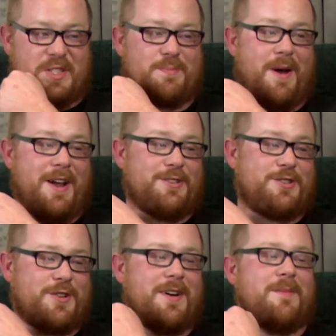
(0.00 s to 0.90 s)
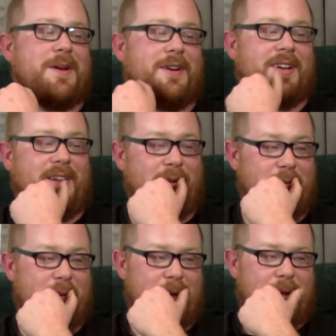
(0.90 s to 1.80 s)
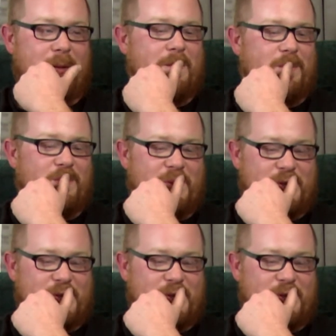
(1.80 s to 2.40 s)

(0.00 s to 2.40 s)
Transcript: Expired strawberry. Oh god, yeah.